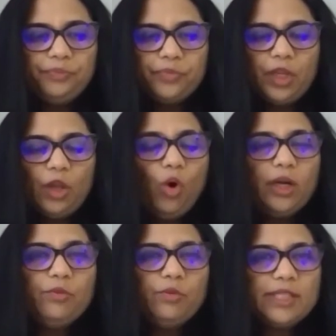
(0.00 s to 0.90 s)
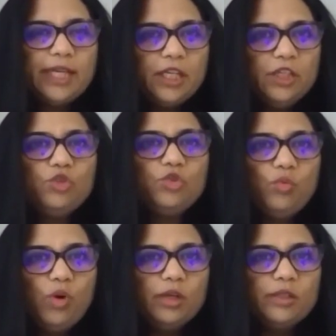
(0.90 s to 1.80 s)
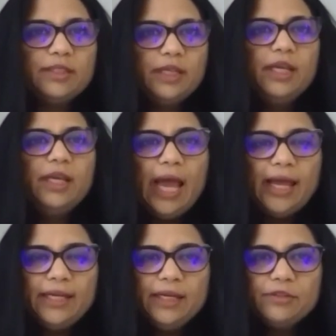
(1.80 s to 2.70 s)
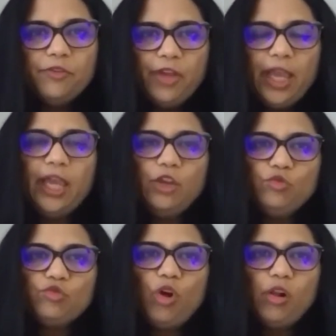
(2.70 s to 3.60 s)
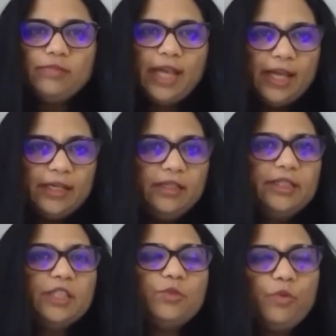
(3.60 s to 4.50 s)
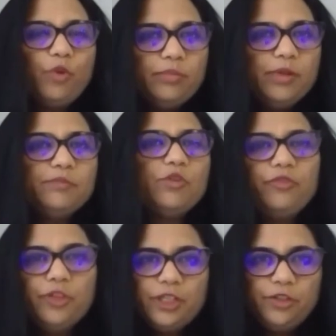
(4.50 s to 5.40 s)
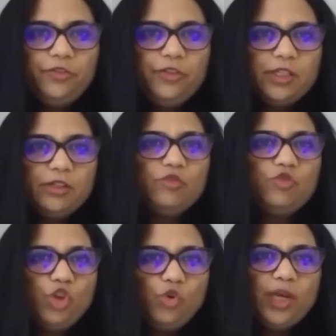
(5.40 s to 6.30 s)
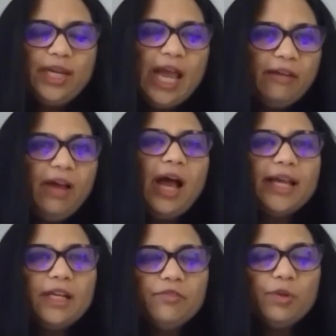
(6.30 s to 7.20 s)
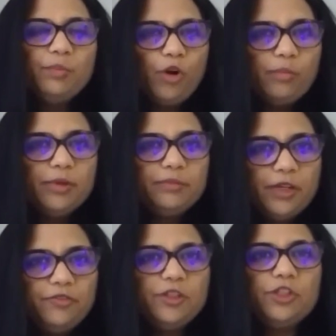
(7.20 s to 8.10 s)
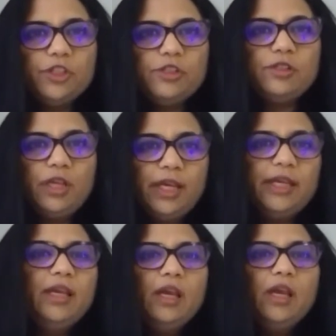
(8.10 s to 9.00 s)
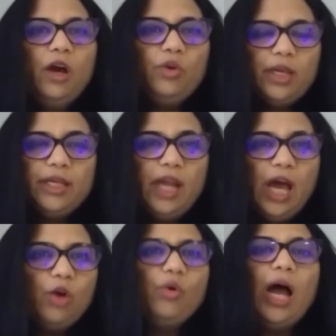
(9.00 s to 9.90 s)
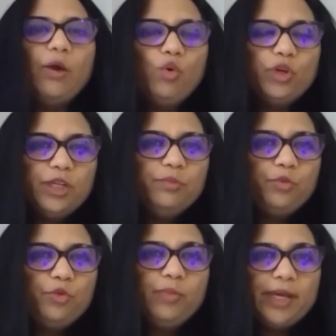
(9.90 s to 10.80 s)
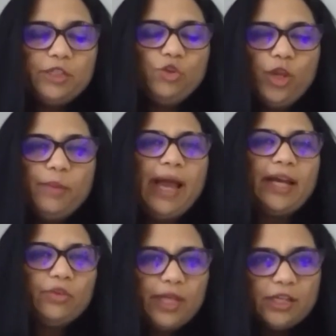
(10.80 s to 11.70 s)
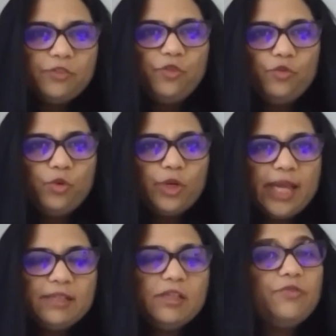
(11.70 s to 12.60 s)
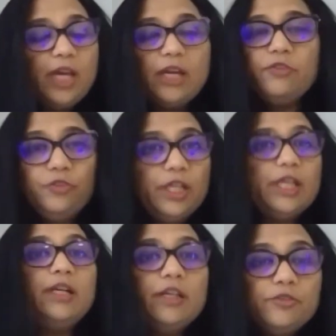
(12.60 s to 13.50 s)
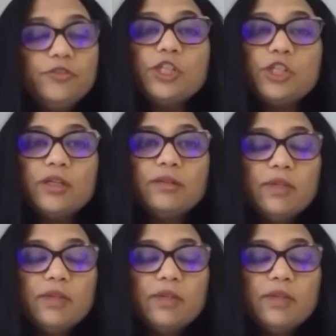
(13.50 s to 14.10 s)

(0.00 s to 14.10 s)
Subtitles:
what I was getting to was, and the way you solve the analytics problems are very different. So you can have a high level problem definition to say, okay, now I want to improve my, going back to cash flow forecasting. We had a very clear vision.